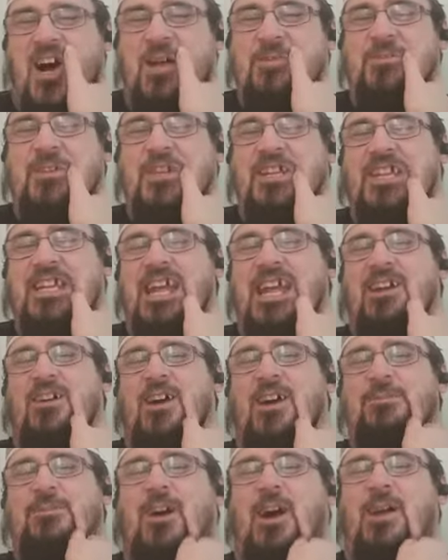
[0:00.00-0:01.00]
gonna get
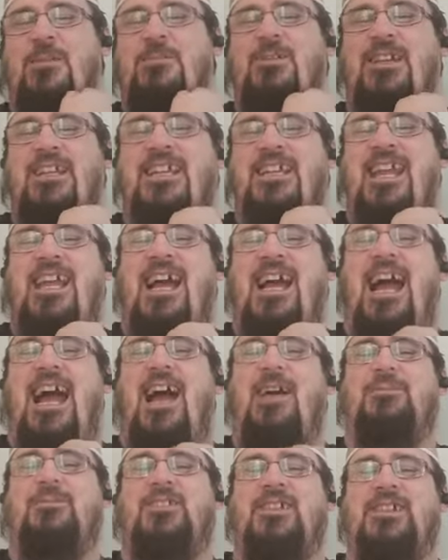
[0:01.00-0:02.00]
I'm, I'm gonna get
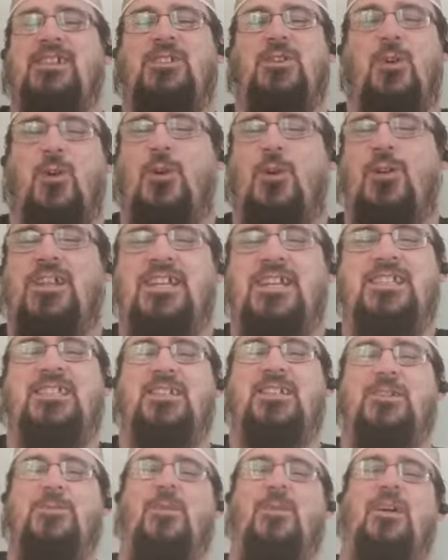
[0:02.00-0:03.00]
absolutely torn
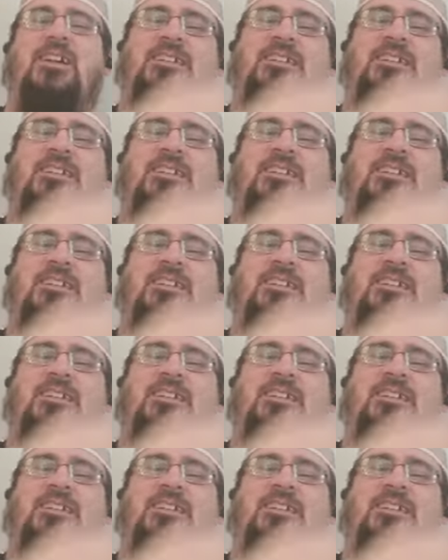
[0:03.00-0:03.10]
into by